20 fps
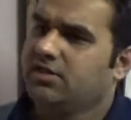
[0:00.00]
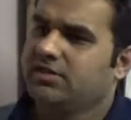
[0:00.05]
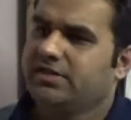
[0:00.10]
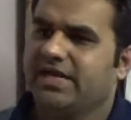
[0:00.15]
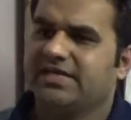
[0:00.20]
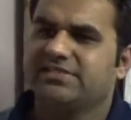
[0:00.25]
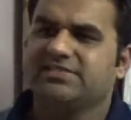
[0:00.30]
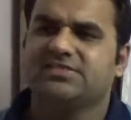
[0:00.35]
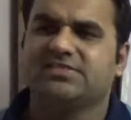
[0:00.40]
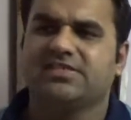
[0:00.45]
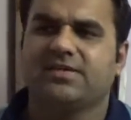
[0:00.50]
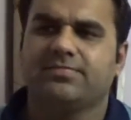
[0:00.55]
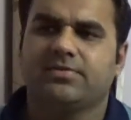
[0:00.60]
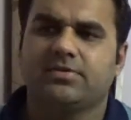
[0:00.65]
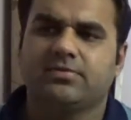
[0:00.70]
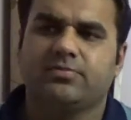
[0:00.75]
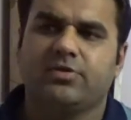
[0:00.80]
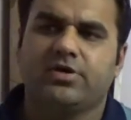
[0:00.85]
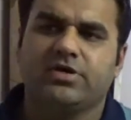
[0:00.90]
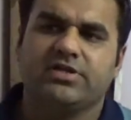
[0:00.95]
That's a
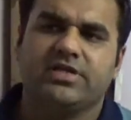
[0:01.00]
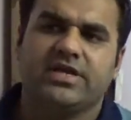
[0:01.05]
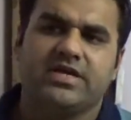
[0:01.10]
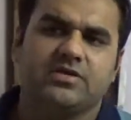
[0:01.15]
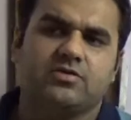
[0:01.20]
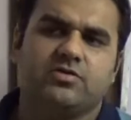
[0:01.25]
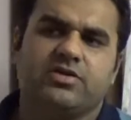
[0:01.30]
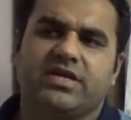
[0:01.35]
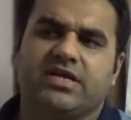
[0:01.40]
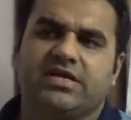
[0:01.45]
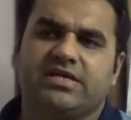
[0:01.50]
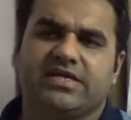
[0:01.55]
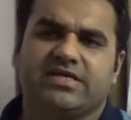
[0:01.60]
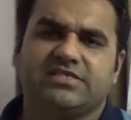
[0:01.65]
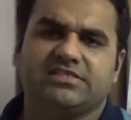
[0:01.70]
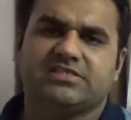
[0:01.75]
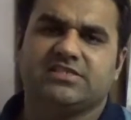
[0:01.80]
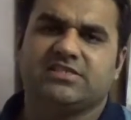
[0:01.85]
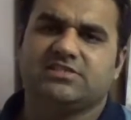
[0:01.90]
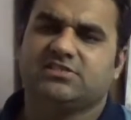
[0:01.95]
separate point, that today it
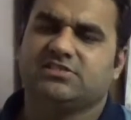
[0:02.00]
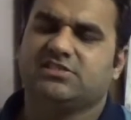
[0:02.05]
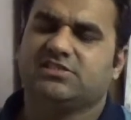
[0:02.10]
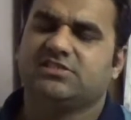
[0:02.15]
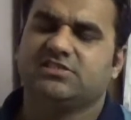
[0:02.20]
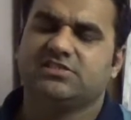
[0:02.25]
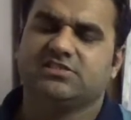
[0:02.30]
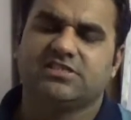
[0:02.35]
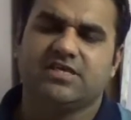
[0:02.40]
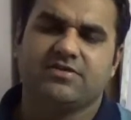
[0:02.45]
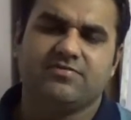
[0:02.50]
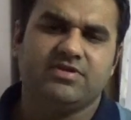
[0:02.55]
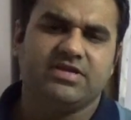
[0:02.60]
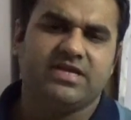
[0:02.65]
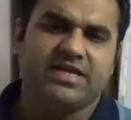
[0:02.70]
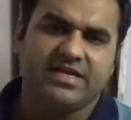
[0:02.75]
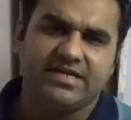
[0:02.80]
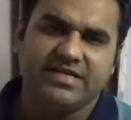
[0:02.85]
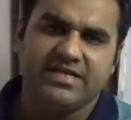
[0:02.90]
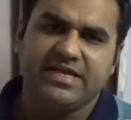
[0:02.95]
has touched
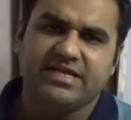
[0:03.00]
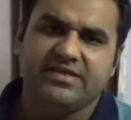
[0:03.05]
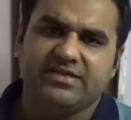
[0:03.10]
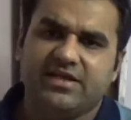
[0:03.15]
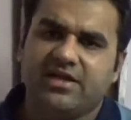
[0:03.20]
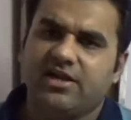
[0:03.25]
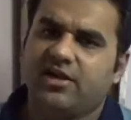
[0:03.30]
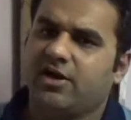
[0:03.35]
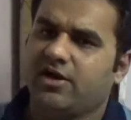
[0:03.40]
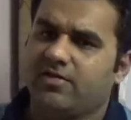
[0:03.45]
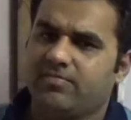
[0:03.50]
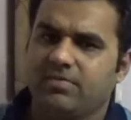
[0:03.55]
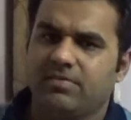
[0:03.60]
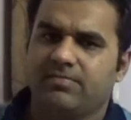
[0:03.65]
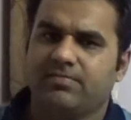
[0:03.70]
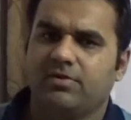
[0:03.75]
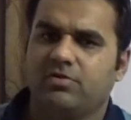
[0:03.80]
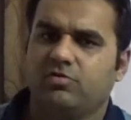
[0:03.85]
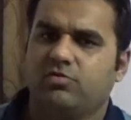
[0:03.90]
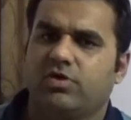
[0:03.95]
67.80, and there are a lot of
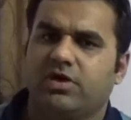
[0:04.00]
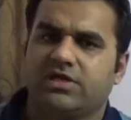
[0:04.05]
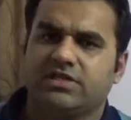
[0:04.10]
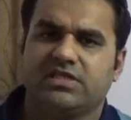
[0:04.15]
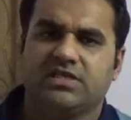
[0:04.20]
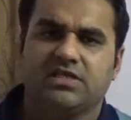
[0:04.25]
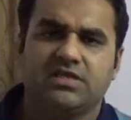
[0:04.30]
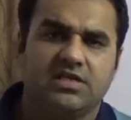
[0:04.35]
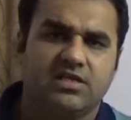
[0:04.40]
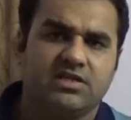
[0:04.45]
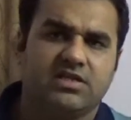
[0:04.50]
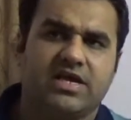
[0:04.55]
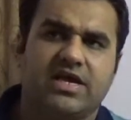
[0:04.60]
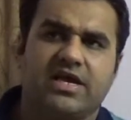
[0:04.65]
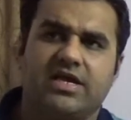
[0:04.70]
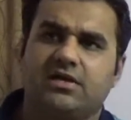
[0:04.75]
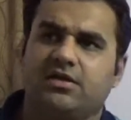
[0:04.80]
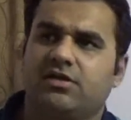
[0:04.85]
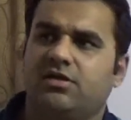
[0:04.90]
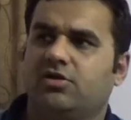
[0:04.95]
people who are thinking
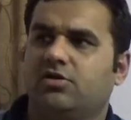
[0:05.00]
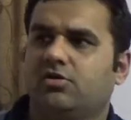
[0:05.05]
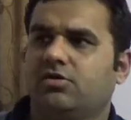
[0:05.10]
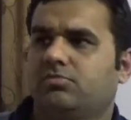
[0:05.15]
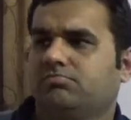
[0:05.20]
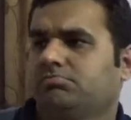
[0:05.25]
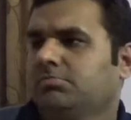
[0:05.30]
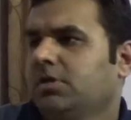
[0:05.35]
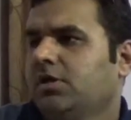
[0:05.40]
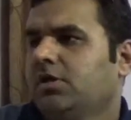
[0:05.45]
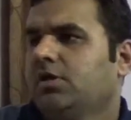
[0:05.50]
that, you know,